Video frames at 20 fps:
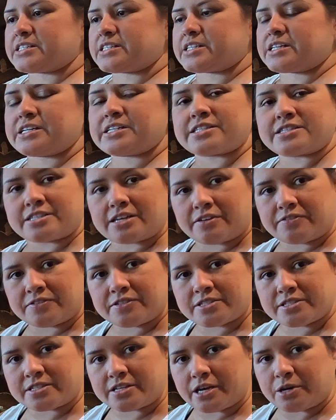is safe to
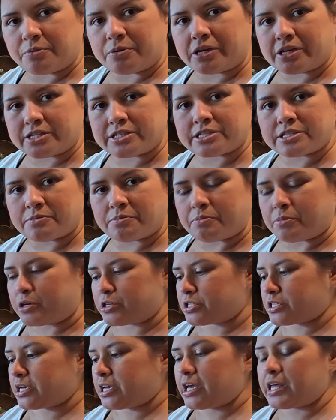say we can
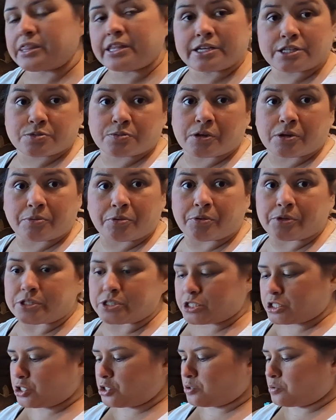submerge it, and that's what I'm going
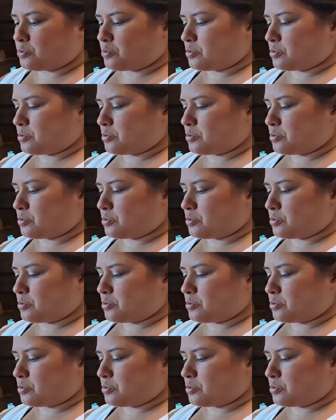to do.